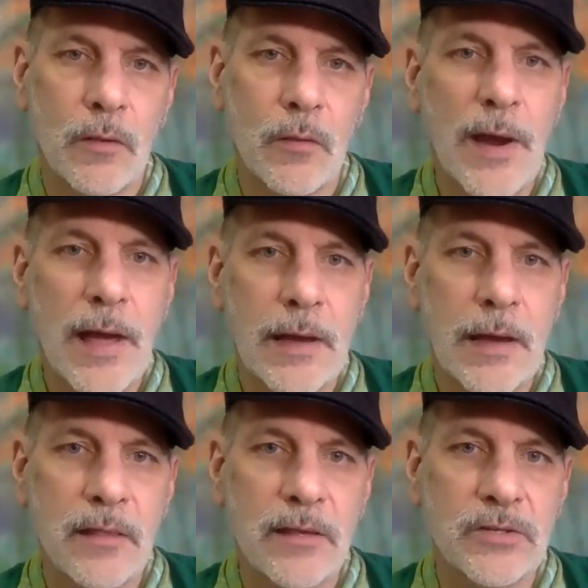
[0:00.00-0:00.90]
the way I
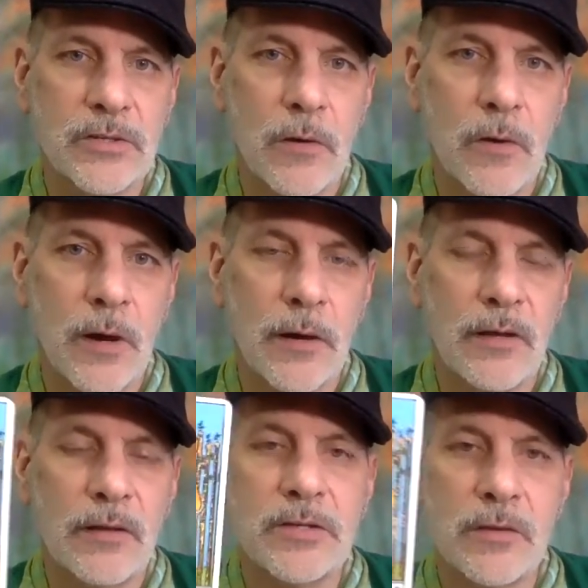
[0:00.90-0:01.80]
get this card,
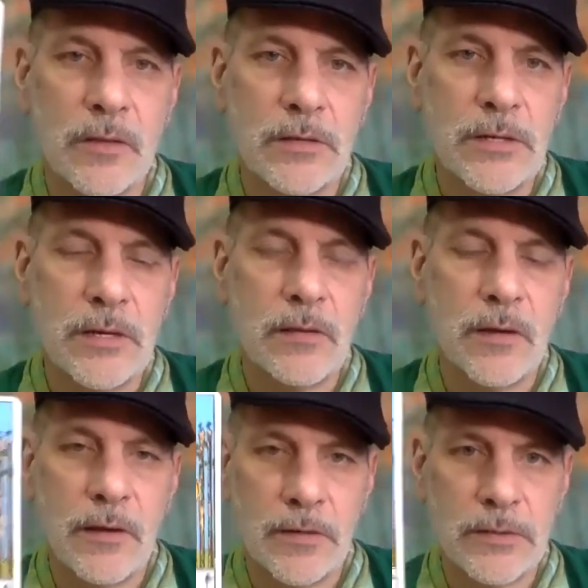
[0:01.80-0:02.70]

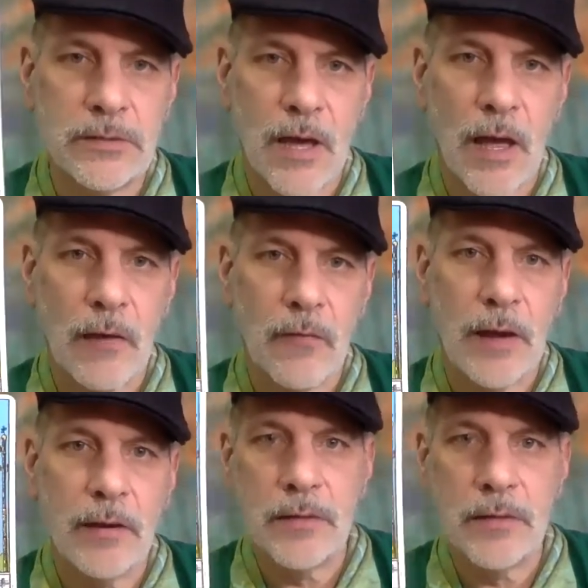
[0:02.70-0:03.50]
here's this guy, right?